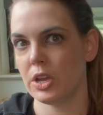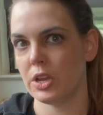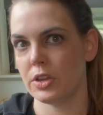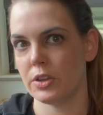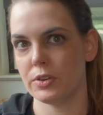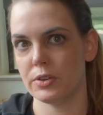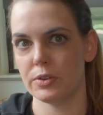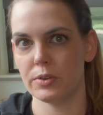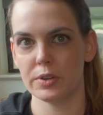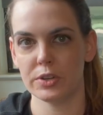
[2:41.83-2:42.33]

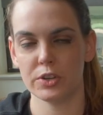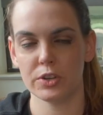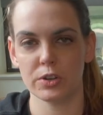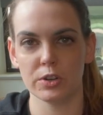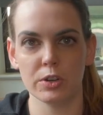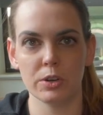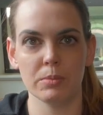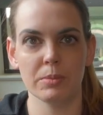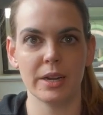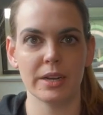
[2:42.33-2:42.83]
You do
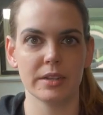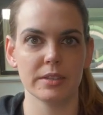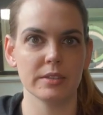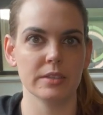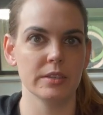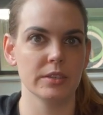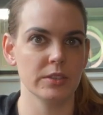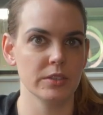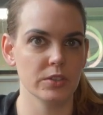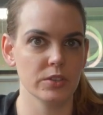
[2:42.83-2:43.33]
internal
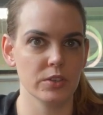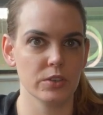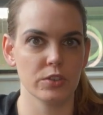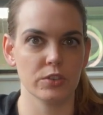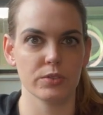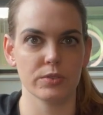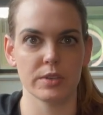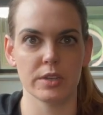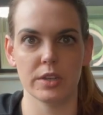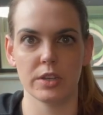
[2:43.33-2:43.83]
medicine,
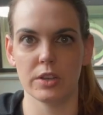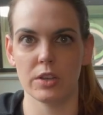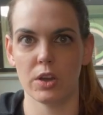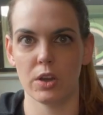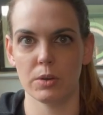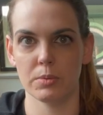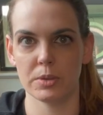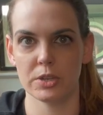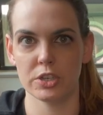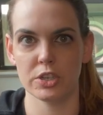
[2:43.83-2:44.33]
surgery,
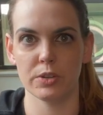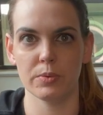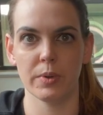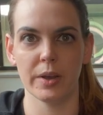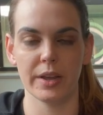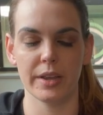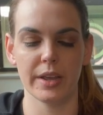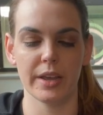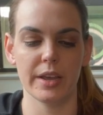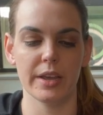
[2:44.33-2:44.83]
O B G
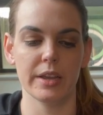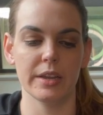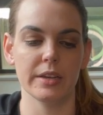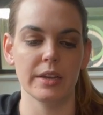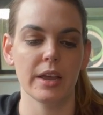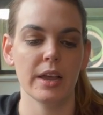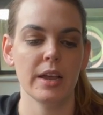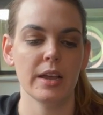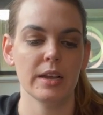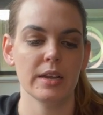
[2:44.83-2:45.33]
Y
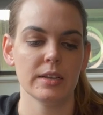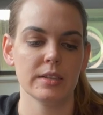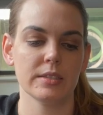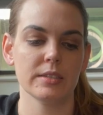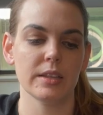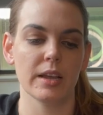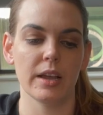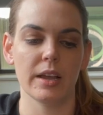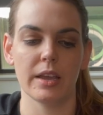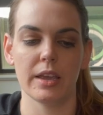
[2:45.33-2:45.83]
N,
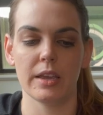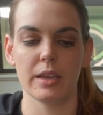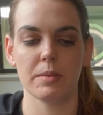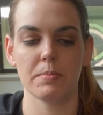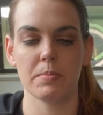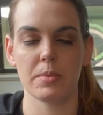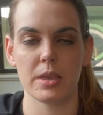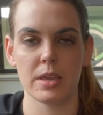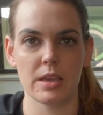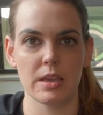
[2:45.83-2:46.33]

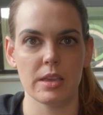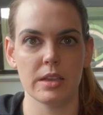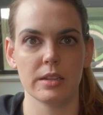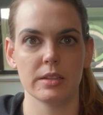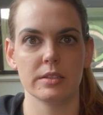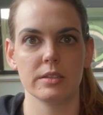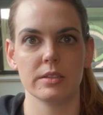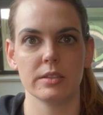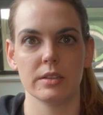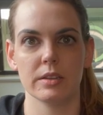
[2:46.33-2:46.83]
psych,
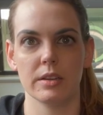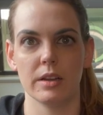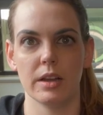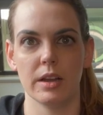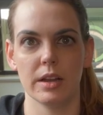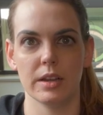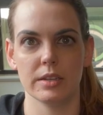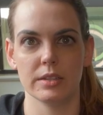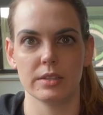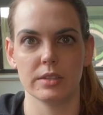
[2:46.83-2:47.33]
peds
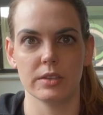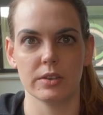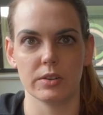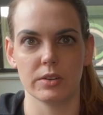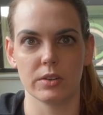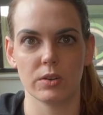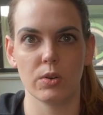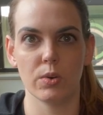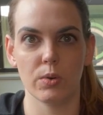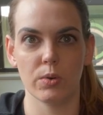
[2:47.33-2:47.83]
as
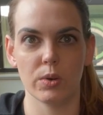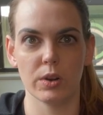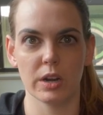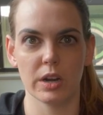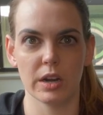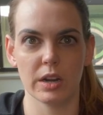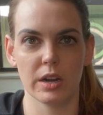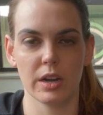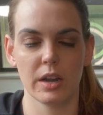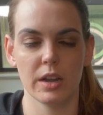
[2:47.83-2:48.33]
their
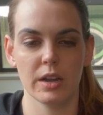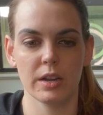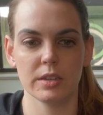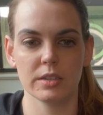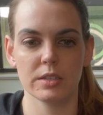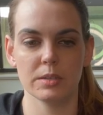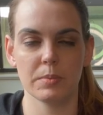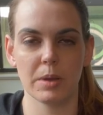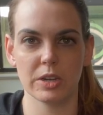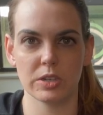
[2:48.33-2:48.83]
core
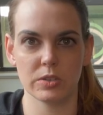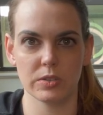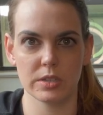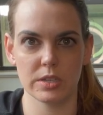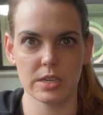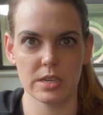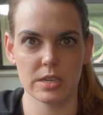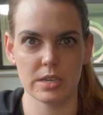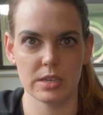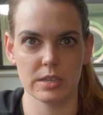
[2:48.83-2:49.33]

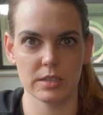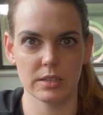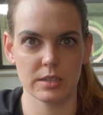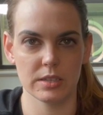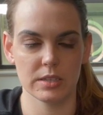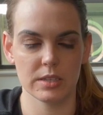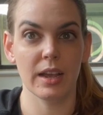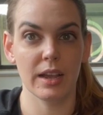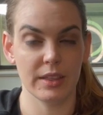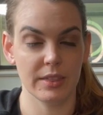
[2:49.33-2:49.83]

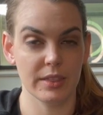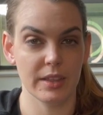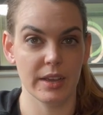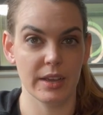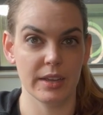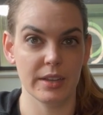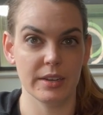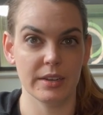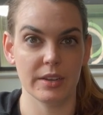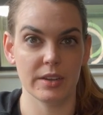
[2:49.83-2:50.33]
specialties. And
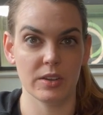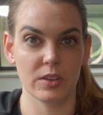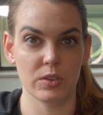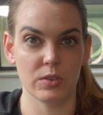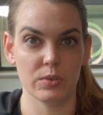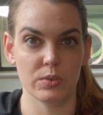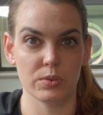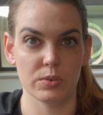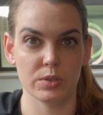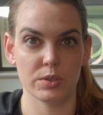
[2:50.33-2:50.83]
then
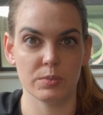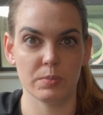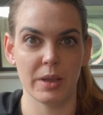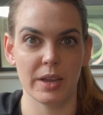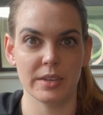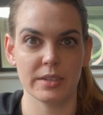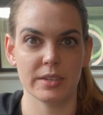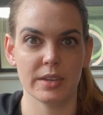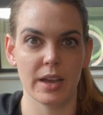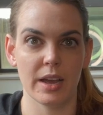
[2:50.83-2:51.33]
you
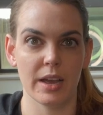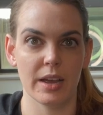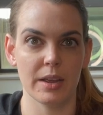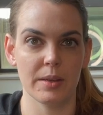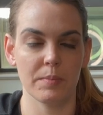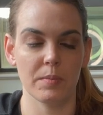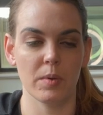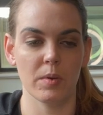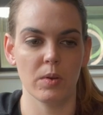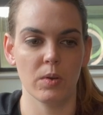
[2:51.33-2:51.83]
spend
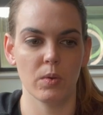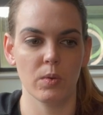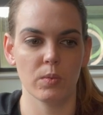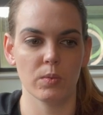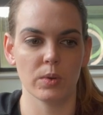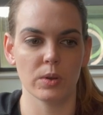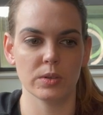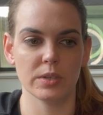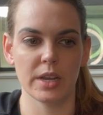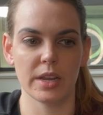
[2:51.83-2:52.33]
time
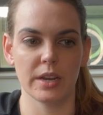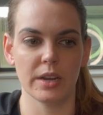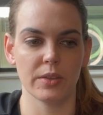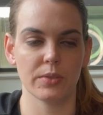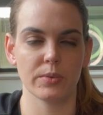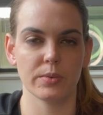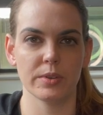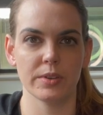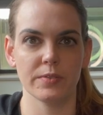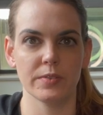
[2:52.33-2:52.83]
rotating
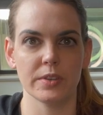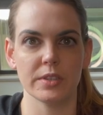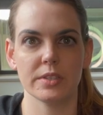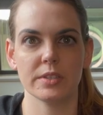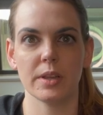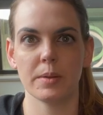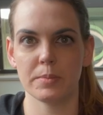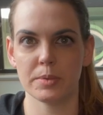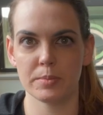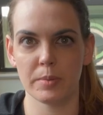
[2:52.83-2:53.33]
through different
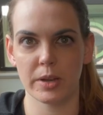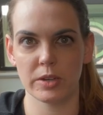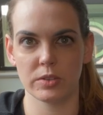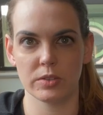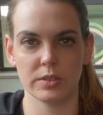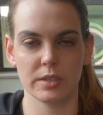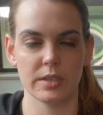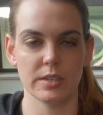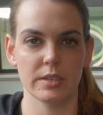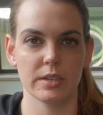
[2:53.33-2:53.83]

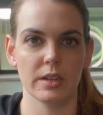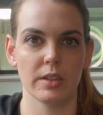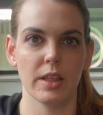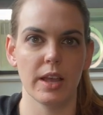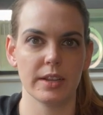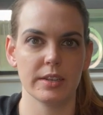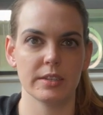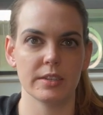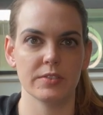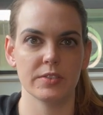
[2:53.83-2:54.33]
subspecialties and
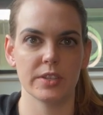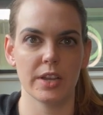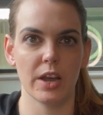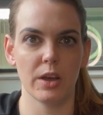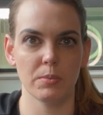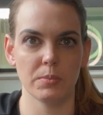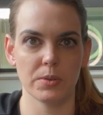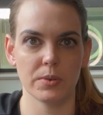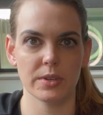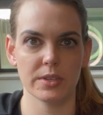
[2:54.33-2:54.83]
electives to
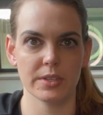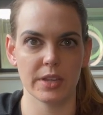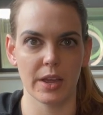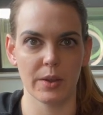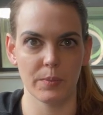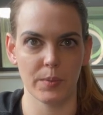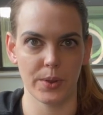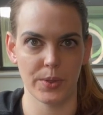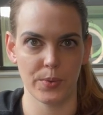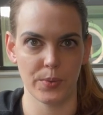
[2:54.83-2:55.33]
help you
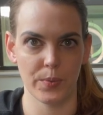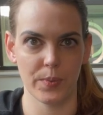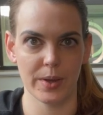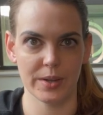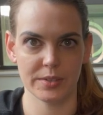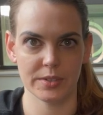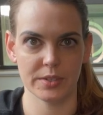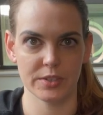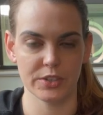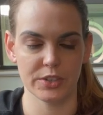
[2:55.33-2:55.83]
decide what you
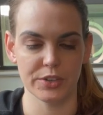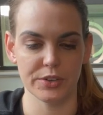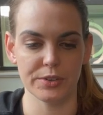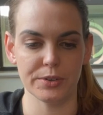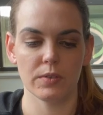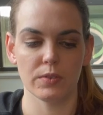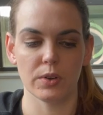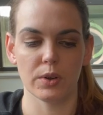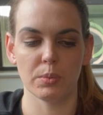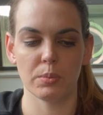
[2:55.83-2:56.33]
want to
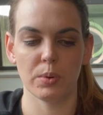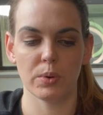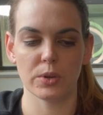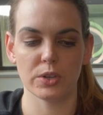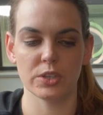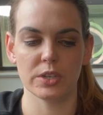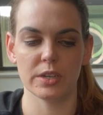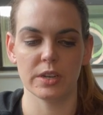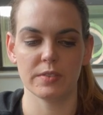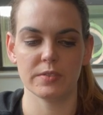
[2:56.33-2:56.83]
do. For a
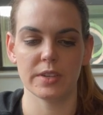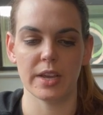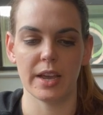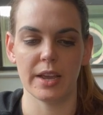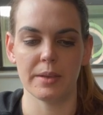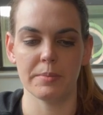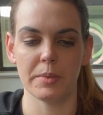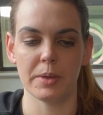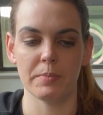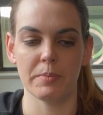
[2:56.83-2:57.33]
portion of
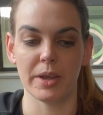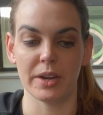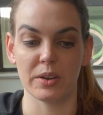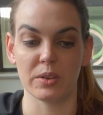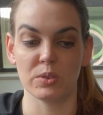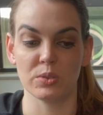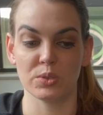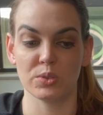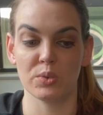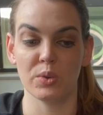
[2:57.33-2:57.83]
time in
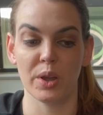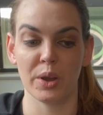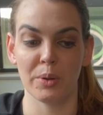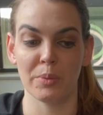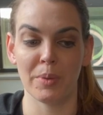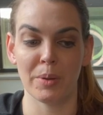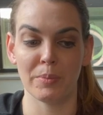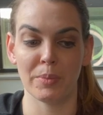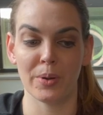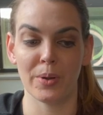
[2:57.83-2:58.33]
medical school, I
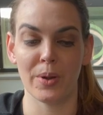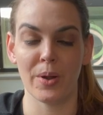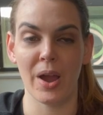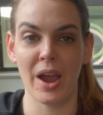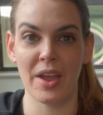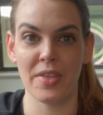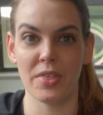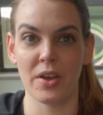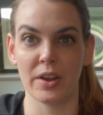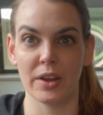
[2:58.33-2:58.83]
remember
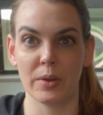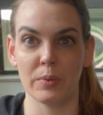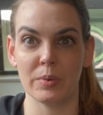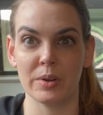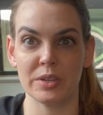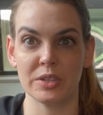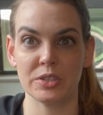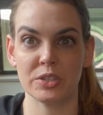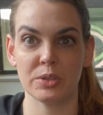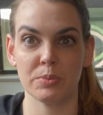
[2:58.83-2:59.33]
I thought I
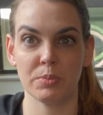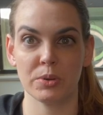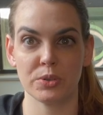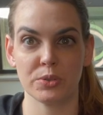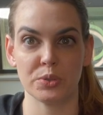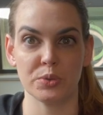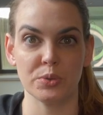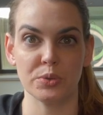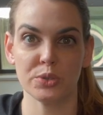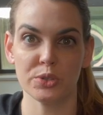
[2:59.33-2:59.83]
wanted to
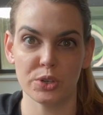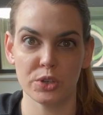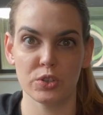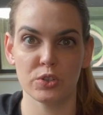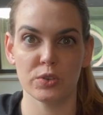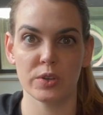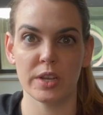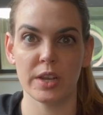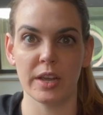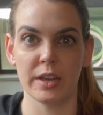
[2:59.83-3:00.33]
pursue
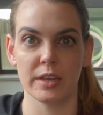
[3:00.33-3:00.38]
surgery.